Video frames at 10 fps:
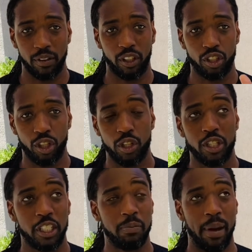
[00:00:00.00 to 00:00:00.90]
the church
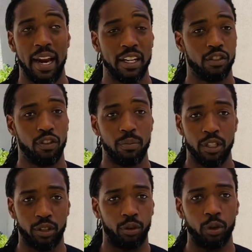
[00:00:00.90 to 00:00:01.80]
expands from
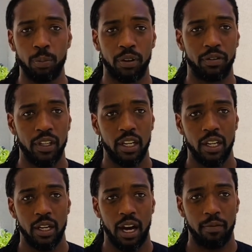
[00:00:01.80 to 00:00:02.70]
this group of
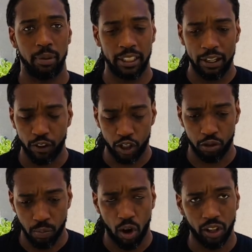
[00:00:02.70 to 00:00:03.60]
uh, believers
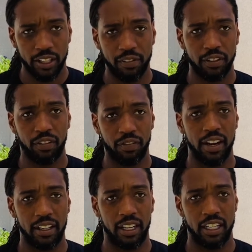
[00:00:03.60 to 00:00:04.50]
small enough to
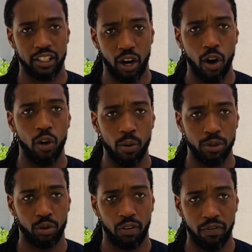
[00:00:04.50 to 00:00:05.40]
fit into homes
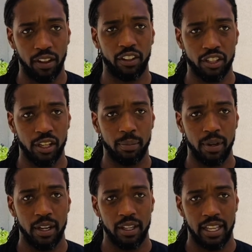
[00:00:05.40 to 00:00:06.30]
to a fellowship
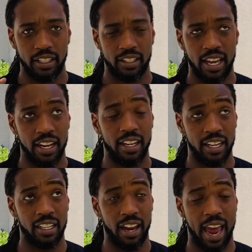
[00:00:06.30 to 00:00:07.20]
that said
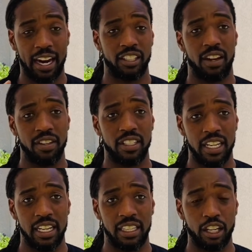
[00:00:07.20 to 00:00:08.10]
in Acts
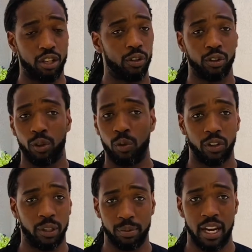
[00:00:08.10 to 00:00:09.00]
17 that turned the world
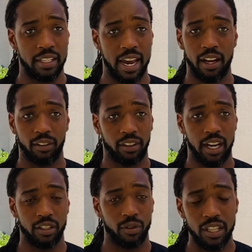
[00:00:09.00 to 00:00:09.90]
upside down. Okay.
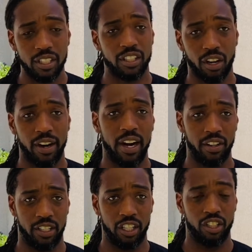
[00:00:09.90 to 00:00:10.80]
So this is our
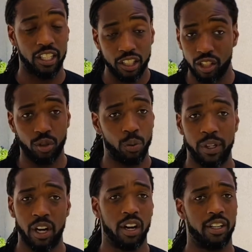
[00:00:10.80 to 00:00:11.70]
heritage. This is who we
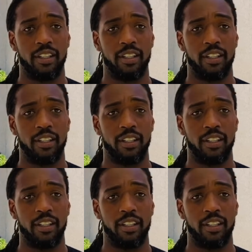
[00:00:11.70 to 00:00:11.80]
are.